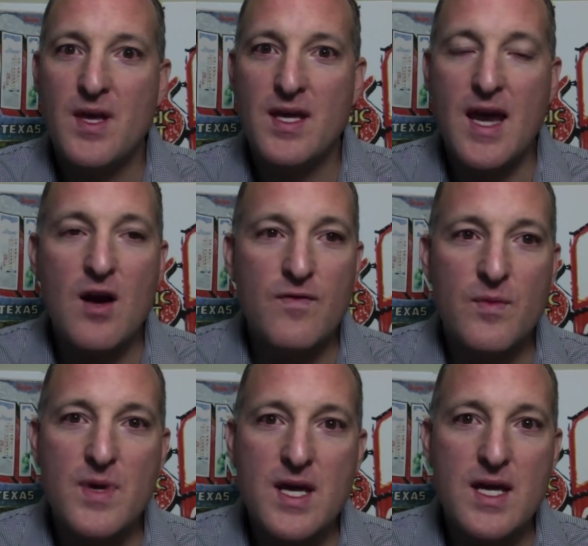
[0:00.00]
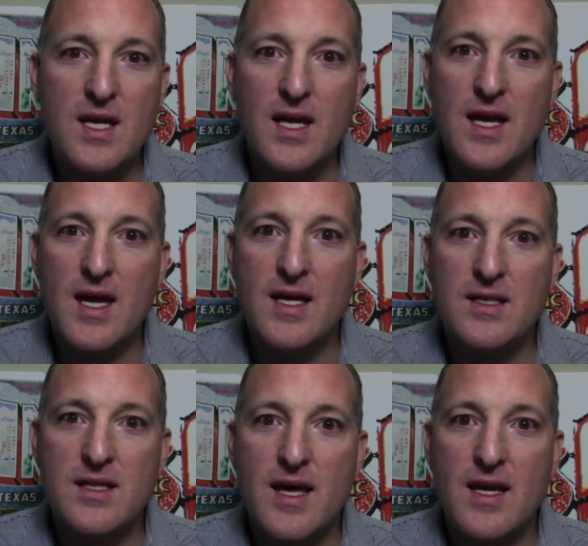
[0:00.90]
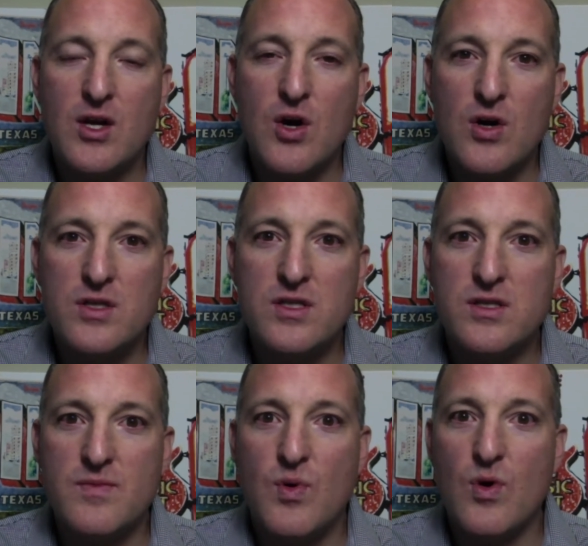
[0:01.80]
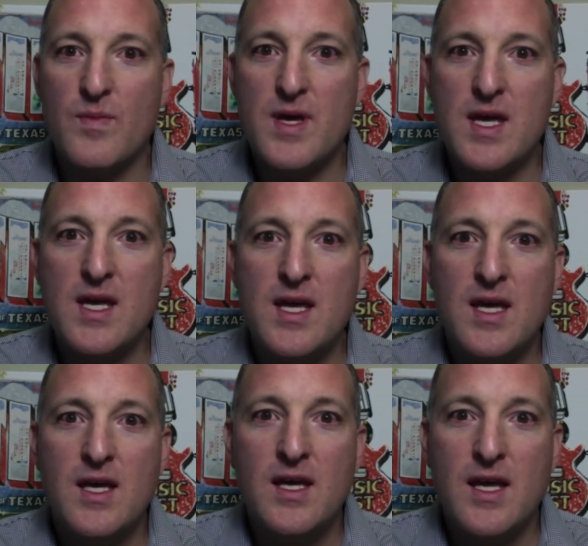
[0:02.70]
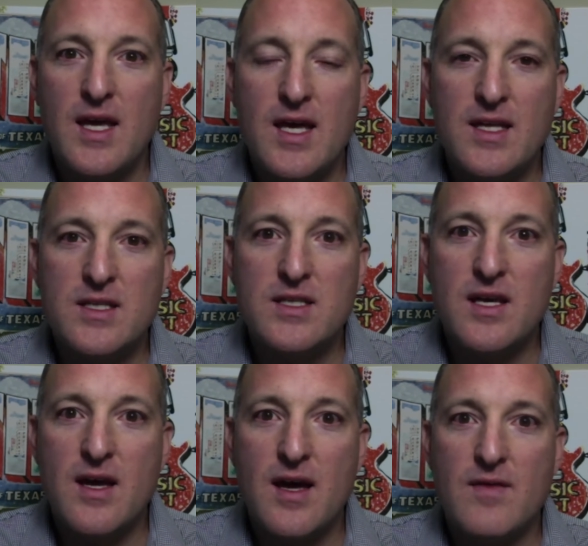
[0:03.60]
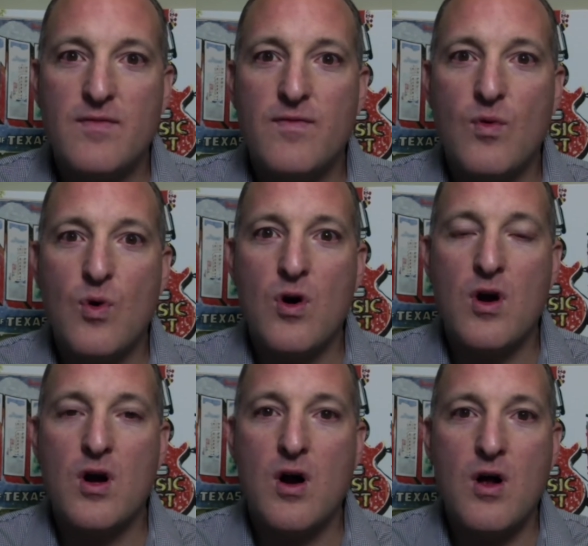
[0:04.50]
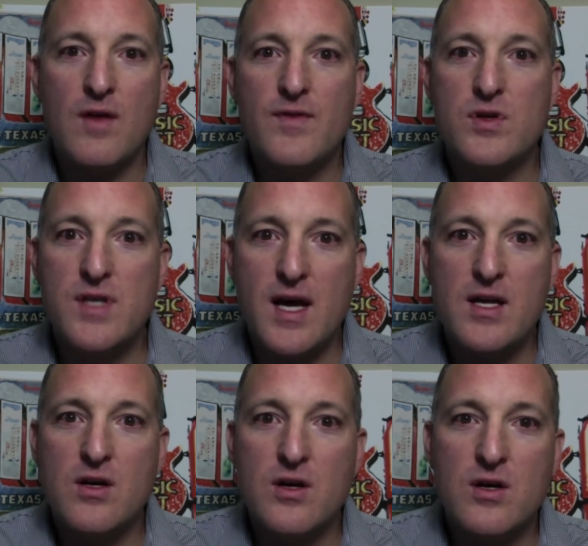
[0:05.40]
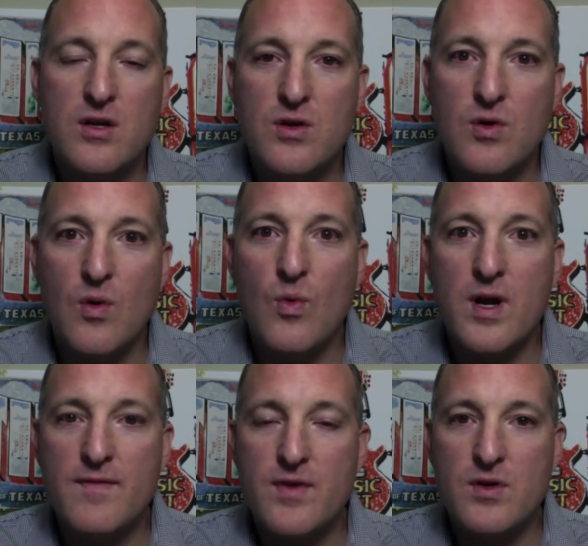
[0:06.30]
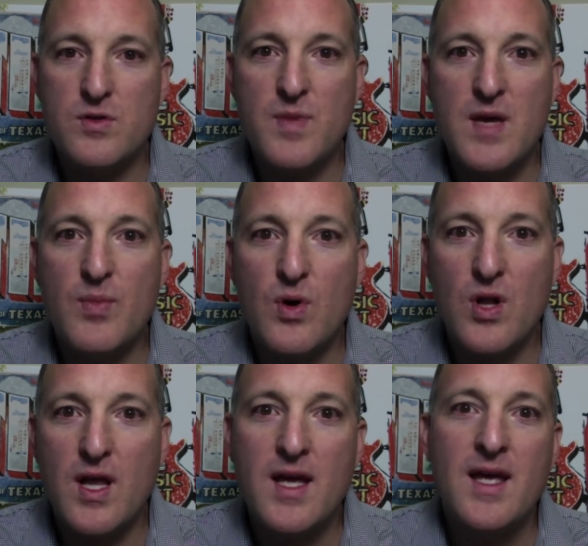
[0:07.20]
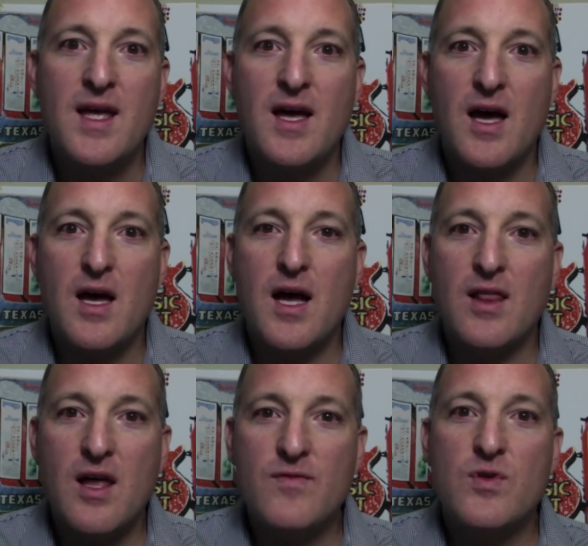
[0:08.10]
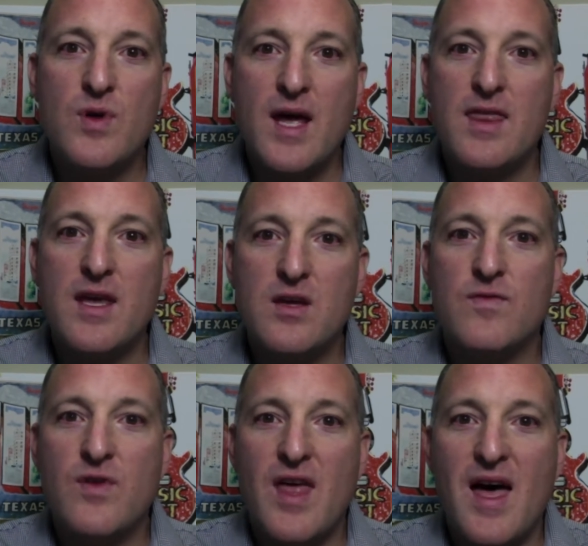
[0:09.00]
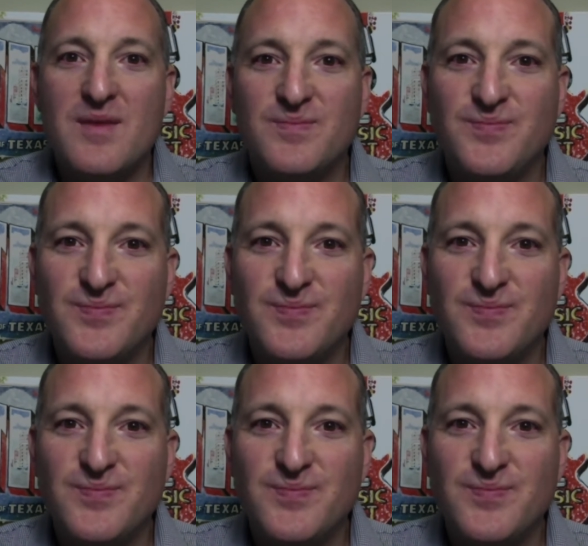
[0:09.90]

care for me and that encourage and support me. And uh, for all of those out here who are one of those people, uh, I love you and I thank you for that.